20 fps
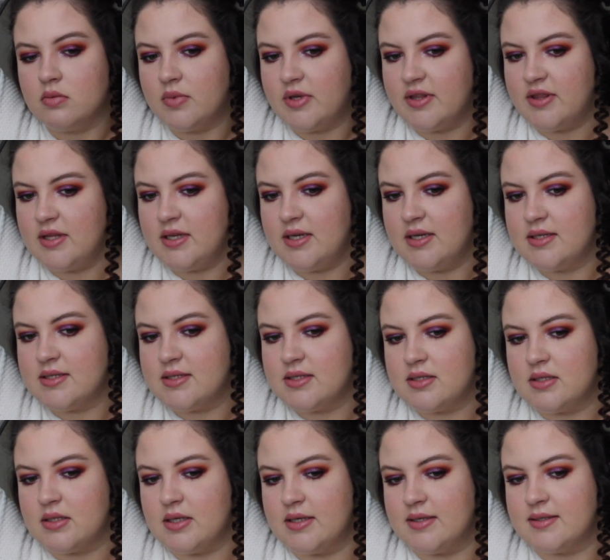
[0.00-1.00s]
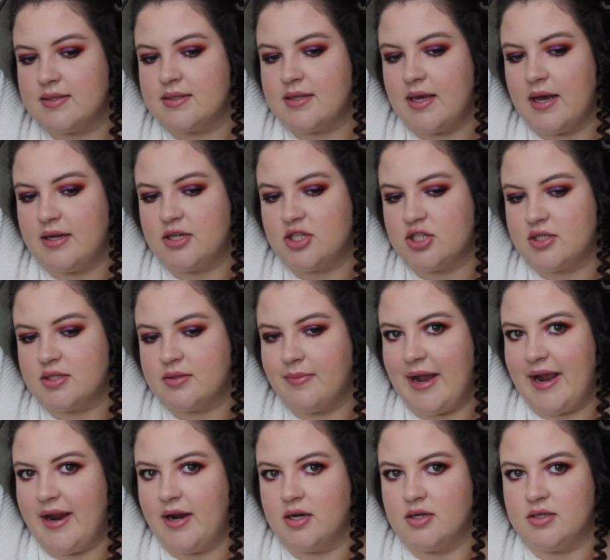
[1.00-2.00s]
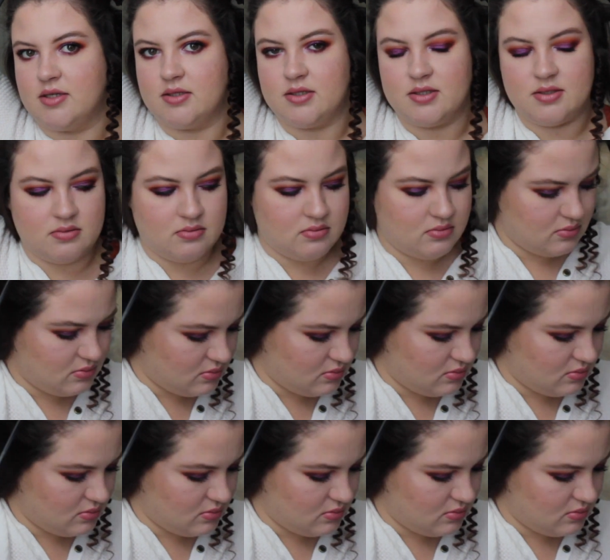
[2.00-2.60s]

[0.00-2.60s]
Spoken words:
with this, is that just my hair is